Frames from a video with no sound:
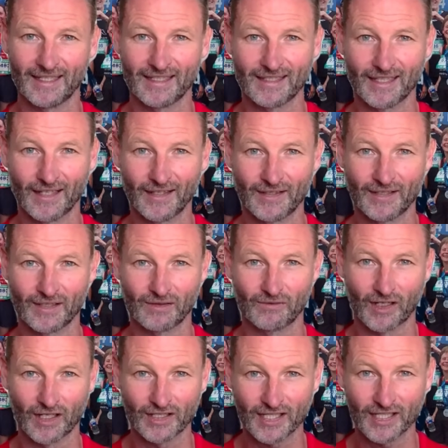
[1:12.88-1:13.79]
done
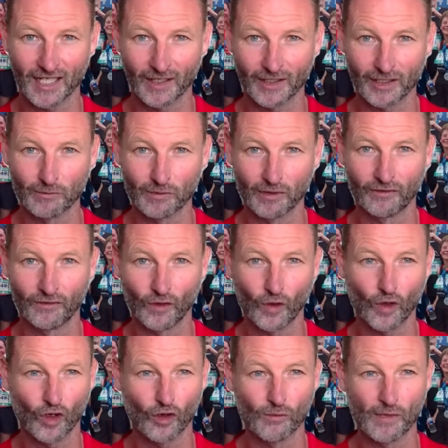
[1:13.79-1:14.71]
Run Cheltenham
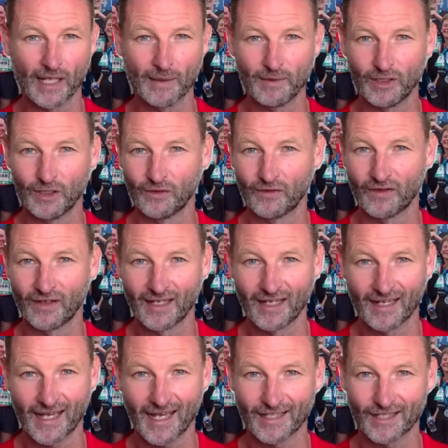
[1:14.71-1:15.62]
before, or maybe you've
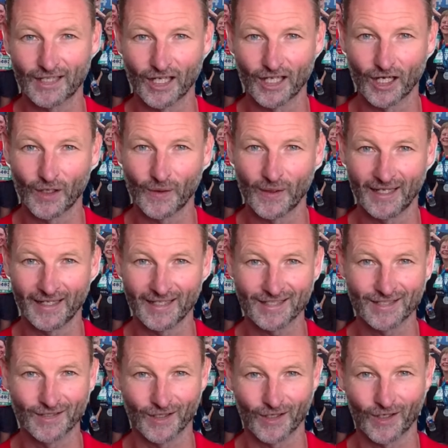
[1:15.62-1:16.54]
had a go and
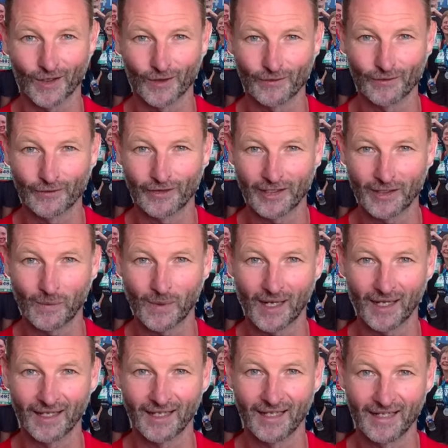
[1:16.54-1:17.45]
it's not gone very
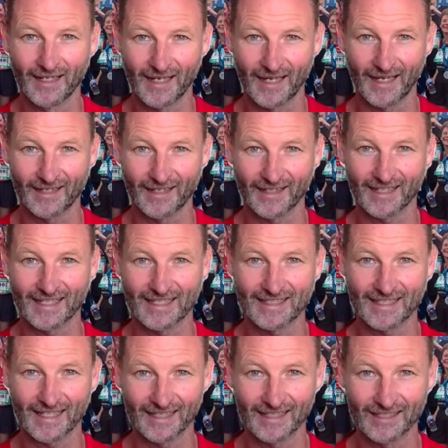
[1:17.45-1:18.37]
well. And I can
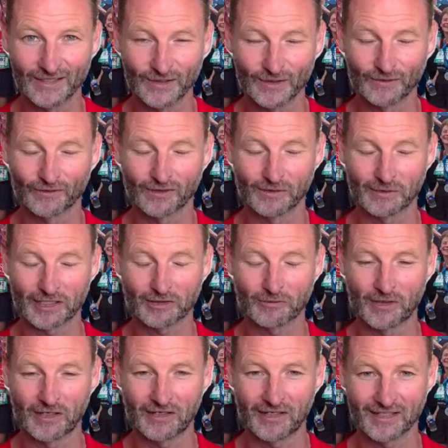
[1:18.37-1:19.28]
tell you from
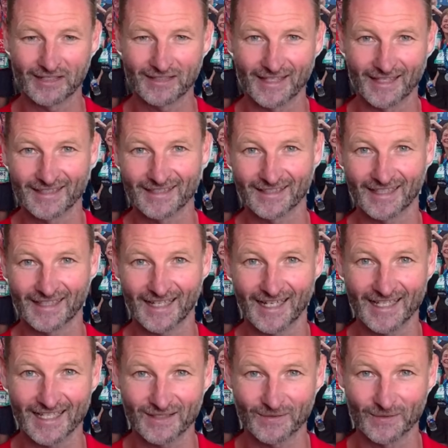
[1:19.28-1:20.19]
experience that is the
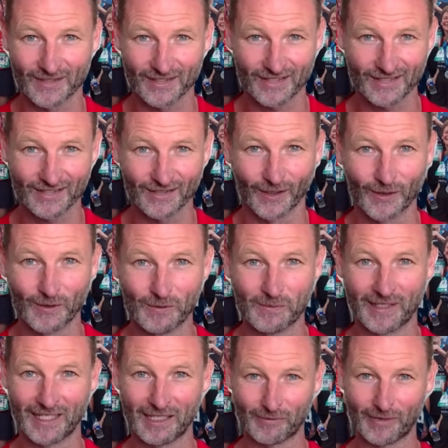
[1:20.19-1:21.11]
case with so
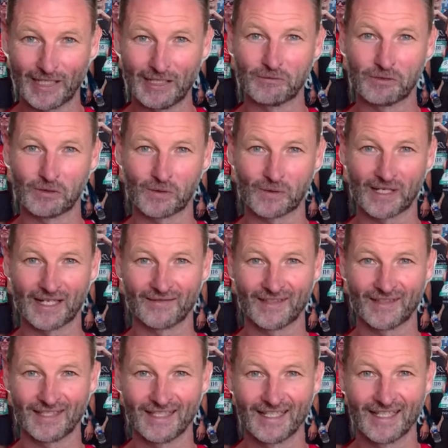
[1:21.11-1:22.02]
many people
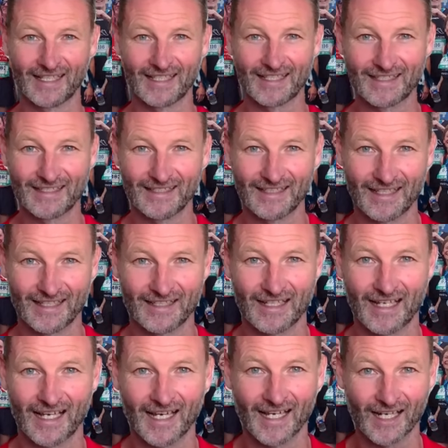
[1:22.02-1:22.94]
having
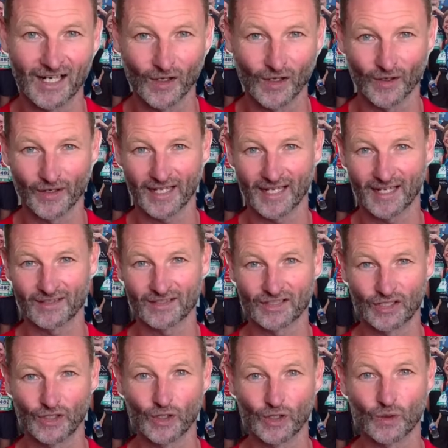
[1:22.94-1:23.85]
gone out
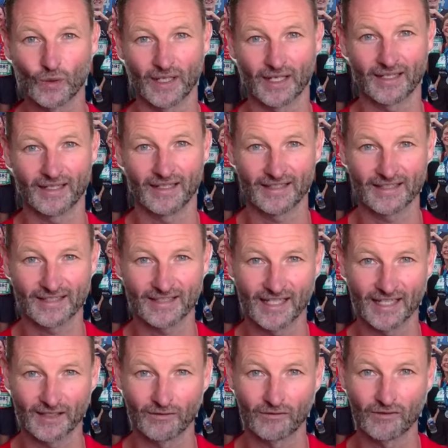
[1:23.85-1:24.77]
too quick at the
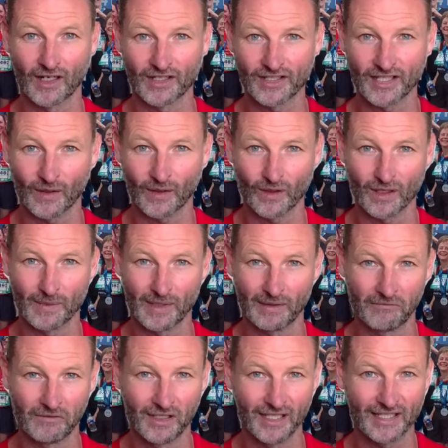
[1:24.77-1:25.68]
start of Run Cheltenham
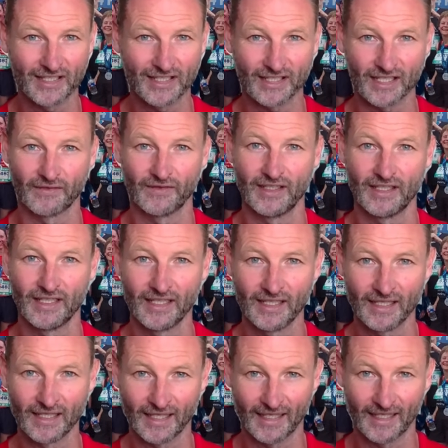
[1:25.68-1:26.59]
and really suffered
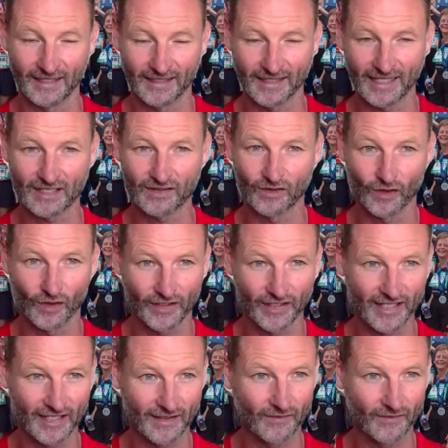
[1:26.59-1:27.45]
later on in the